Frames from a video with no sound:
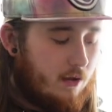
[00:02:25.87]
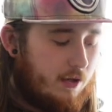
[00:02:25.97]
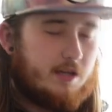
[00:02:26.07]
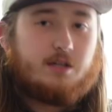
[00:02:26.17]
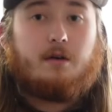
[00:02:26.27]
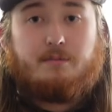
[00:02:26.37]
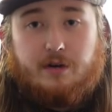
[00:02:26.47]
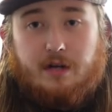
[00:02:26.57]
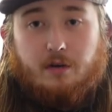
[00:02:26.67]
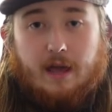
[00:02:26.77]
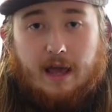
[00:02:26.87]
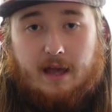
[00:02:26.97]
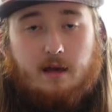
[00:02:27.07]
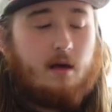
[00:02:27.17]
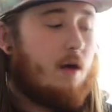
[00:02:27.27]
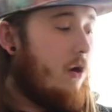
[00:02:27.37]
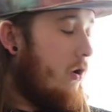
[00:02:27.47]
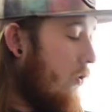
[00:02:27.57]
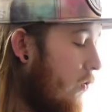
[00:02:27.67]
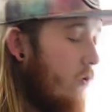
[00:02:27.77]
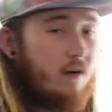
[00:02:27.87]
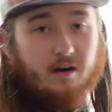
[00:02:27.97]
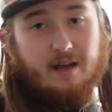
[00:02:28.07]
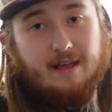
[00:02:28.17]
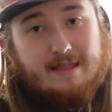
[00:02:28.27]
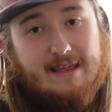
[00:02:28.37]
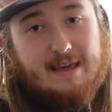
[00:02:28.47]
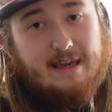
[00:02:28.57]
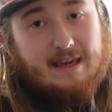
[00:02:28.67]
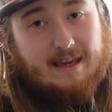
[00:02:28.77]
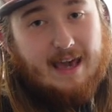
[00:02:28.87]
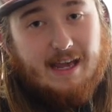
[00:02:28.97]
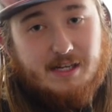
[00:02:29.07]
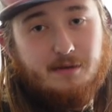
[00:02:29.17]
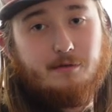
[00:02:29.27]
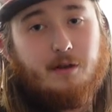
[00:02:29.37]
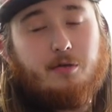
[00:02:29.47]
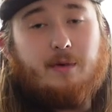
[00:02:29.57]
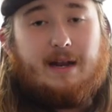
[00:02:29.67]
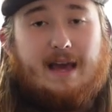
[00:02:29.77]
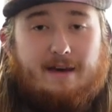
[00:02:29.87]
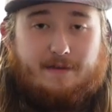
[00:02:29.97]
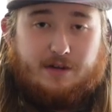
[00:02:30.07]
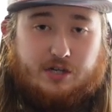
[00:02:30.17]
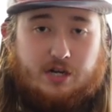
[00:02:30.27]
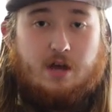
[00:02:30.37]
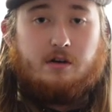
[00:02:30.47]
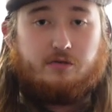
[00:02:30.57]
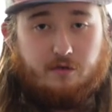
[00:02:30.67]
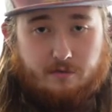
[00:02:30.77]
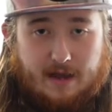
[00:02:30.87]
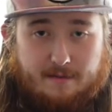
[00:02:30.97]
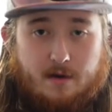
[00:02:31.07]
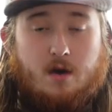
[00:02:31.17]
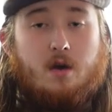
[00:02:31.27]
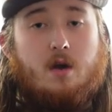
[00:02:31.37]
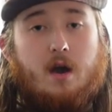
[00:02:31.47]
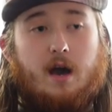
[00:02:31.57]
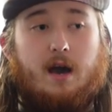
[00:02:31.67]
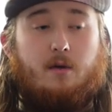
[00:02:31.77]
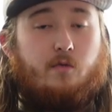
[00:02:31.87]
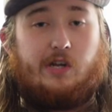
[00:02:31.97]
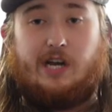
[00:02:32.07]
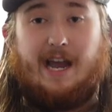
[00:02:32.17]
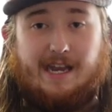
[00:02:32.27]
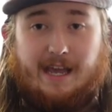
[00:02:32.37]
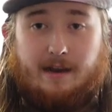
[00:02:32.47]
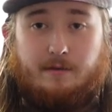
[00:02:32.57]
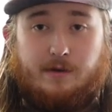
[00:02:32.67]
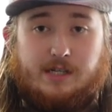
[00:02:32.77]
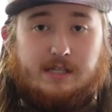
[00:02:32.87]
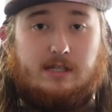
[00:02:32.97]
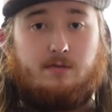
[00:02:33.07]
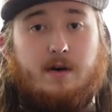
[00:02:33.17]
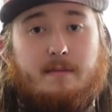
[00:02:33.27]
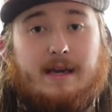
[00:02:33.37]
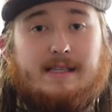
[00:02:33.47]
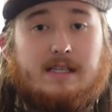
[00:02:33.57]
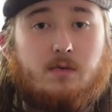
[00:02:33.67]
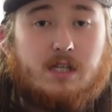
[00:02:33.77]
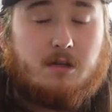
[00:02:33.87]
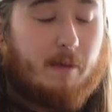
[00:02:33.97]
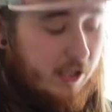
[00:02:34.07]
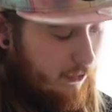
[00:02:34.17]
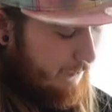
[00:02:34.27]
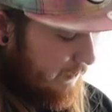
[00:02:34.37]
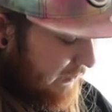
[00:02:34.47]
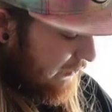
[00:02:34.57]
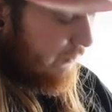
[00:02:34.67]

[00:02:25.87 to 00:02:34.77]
does pretty okay, or the K-Tuned three and a half inch short ram, uh, which I did, which is what makes this one special from the